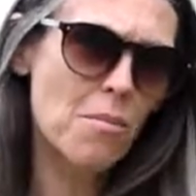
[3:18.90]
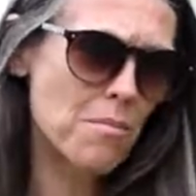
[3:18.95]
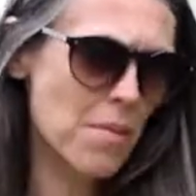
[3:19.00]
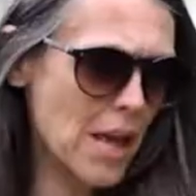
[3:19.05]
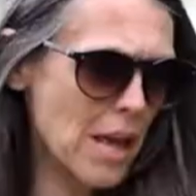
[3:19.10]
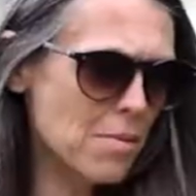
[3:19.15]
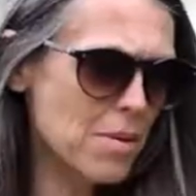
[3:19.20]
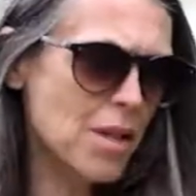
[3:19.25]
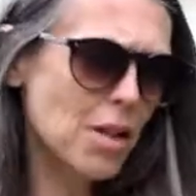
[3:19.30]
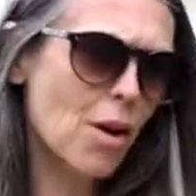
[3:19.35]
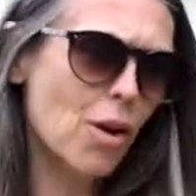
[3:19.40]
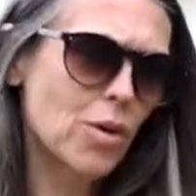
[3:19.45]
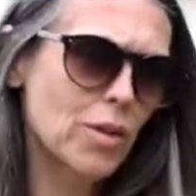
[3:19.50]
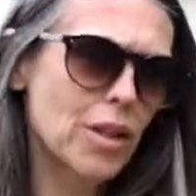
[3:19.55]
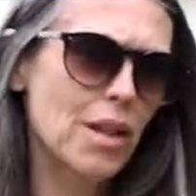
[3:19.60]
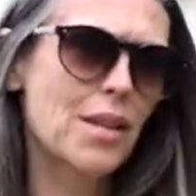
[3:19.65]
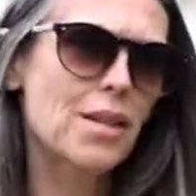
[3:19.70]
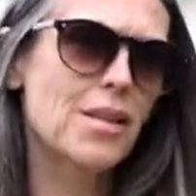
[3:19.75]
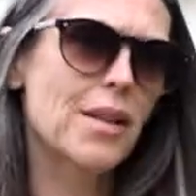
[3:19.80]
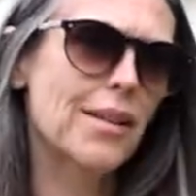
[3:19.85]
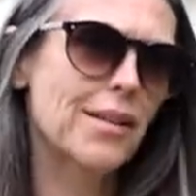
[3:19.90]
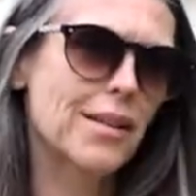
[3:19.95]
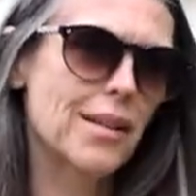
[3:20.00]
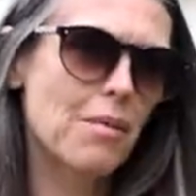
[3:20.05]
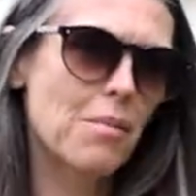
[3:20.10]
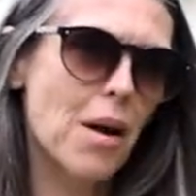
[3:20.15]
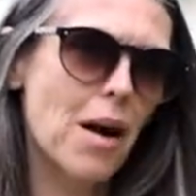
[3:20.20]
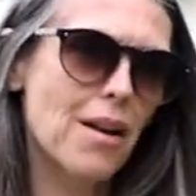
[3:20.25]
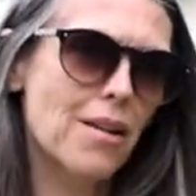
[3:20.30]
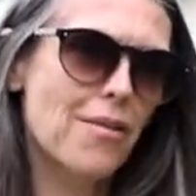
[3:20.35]
maybe only
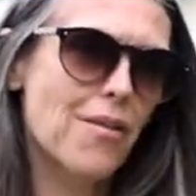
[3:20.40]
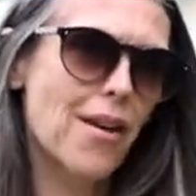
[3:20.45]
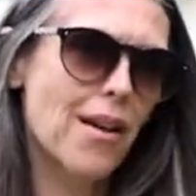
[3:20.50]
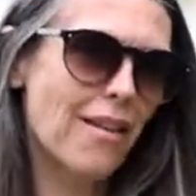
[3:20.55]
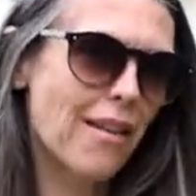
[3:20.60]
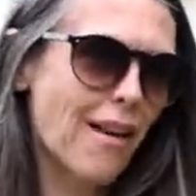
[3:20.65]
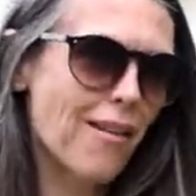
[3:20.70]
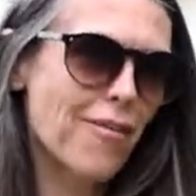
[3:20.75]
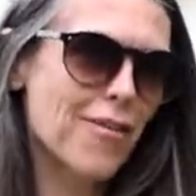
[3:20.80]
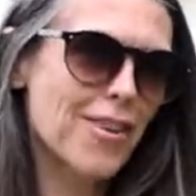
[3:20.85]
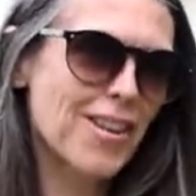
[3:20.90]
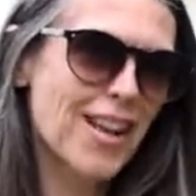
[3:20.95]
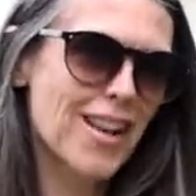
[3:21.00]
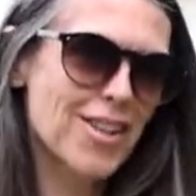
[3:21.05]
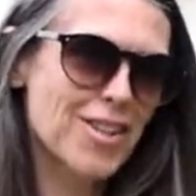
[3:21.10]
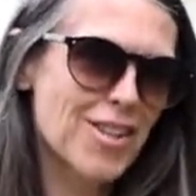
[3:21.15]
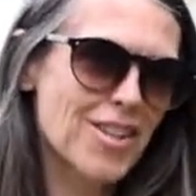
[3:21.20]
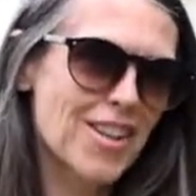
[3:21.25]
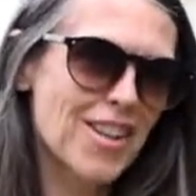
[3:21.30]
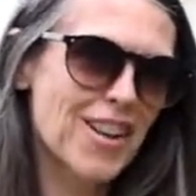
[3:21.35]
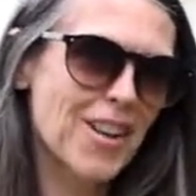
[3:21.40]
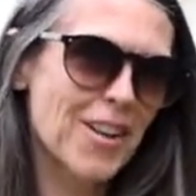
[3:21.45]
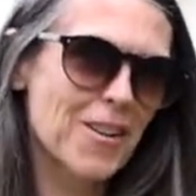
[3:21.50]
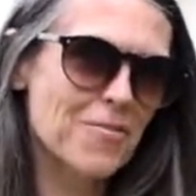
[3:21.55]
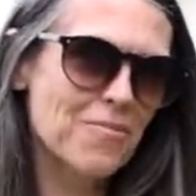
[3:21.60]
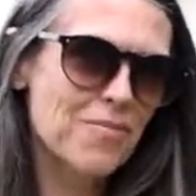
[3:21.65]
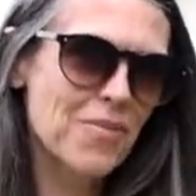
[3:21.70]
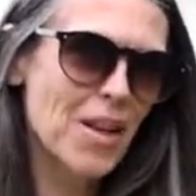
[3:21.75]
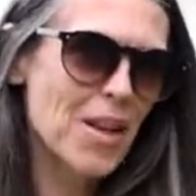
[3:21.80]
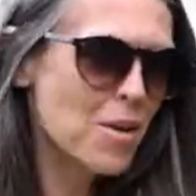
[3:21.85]
slightly modify that for next year.
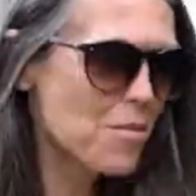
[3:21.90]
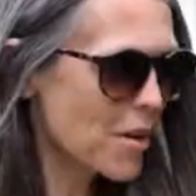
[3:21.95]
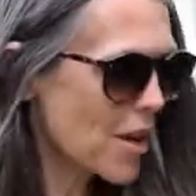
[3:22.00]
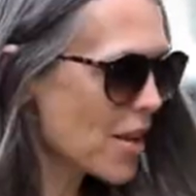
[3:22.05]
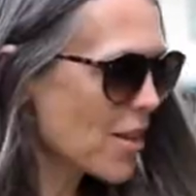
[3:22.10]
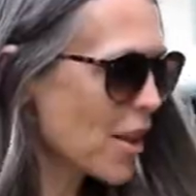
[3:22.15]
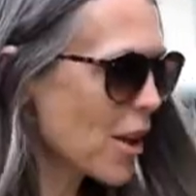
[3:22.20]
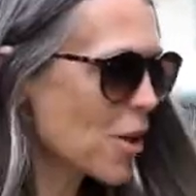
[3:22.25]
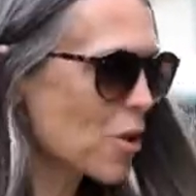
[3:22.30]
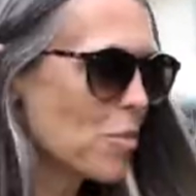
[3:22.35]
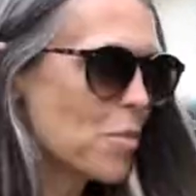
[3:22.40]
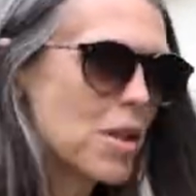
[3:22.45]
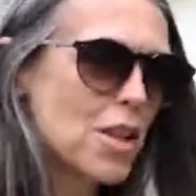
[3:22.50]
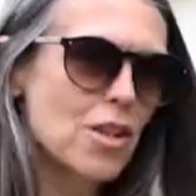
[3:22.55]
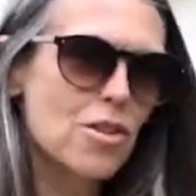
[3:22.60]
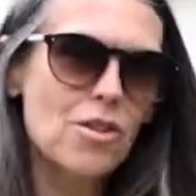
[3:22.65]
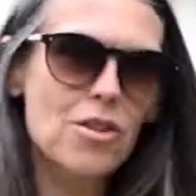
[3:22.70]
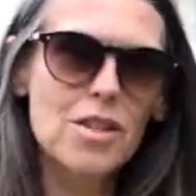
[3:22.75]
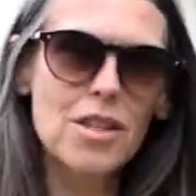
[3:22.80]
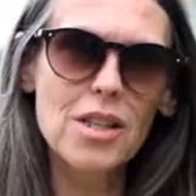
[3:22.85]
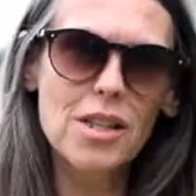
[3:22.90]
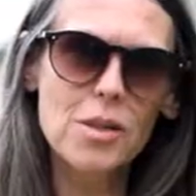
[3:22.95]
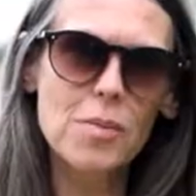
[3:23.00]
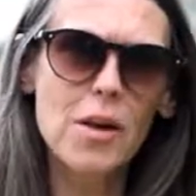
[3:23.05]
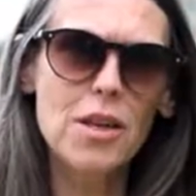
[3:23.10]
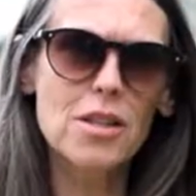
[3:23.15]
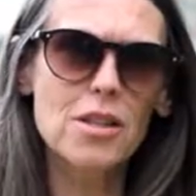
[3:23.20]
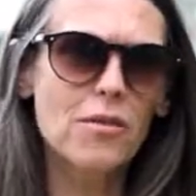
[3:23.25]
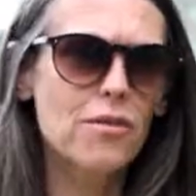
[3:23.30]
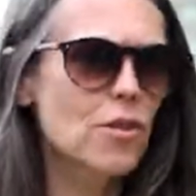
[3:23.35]
But I thought you'd be interested,
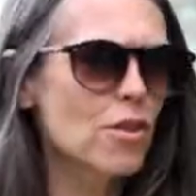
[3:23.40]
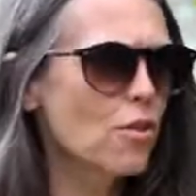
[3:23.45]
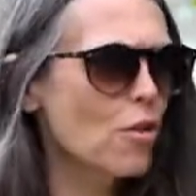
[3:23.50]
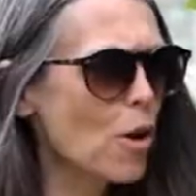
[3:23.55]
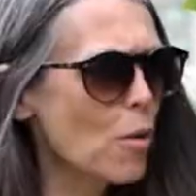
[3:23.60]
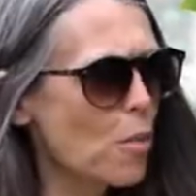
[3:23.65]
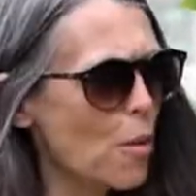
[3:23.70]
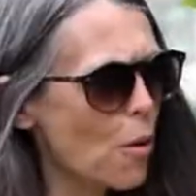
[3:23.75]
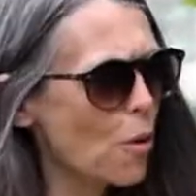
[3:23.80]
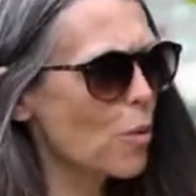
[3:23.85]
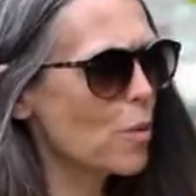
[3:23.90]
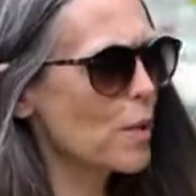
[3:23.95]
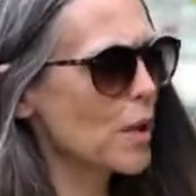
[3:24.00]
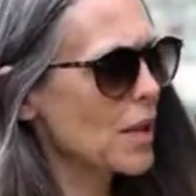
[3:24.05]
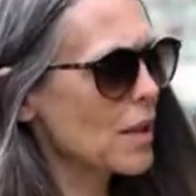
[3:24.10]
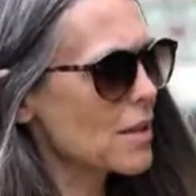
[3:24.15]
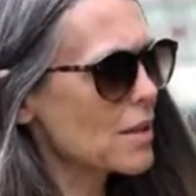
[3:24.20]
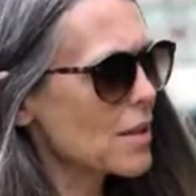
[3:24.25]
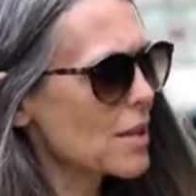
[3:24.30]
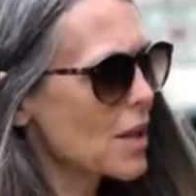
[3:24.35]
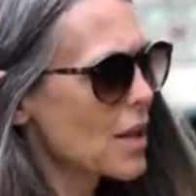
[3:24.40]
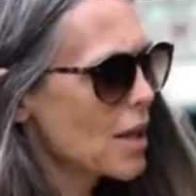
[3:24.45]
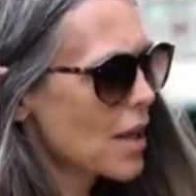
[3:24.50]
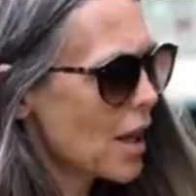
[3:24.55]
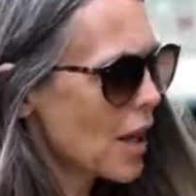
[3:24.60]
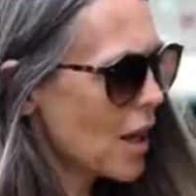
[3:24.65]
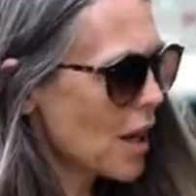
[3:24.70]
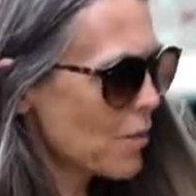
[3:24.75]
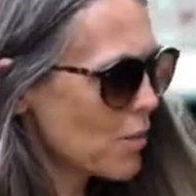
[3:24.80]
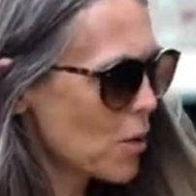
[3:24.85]
especially if you grow pole beans.
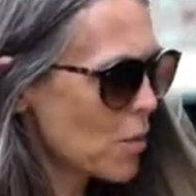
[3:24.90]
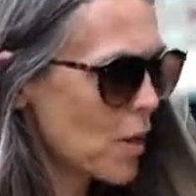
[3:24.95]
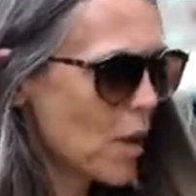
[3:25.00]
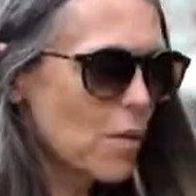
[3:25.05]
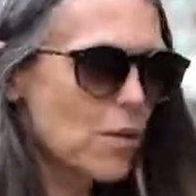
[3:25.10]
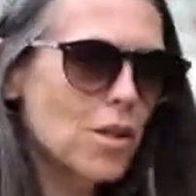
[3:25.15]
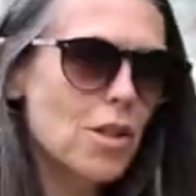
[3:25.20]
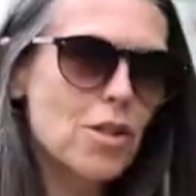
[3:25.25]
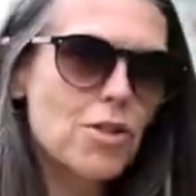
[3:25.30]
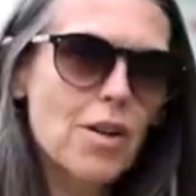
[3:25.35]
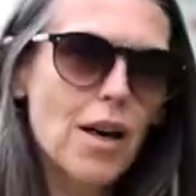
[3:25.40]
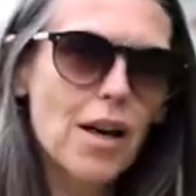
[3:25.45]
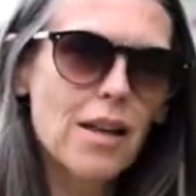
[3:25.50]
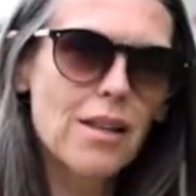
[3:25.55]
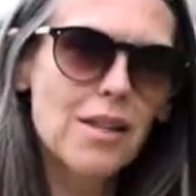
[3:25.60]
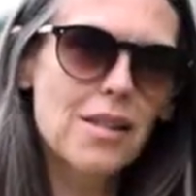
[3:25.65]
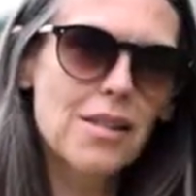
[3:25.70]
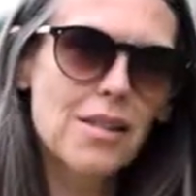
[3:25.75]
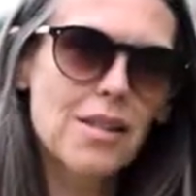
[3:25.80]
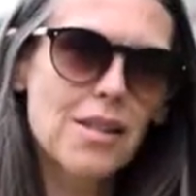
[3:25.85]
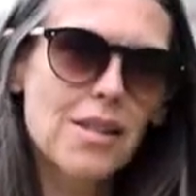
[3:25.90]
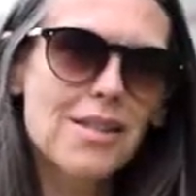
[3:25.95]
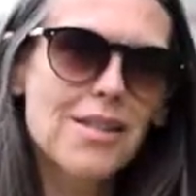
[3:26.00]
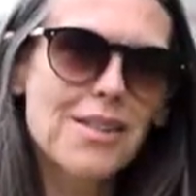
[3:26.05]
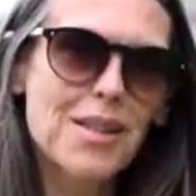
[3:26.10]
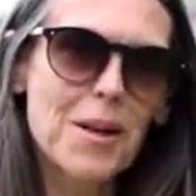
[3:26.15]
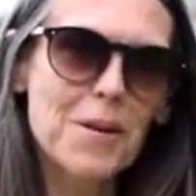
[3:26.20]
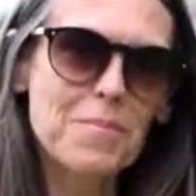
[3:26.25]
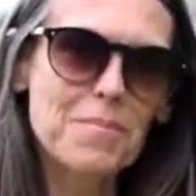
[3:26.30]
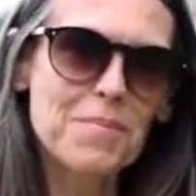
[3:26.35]
You may want to try this
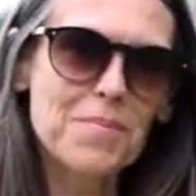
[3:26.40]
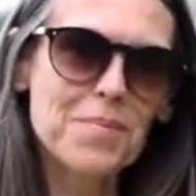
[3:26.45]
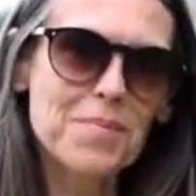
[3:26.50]
system.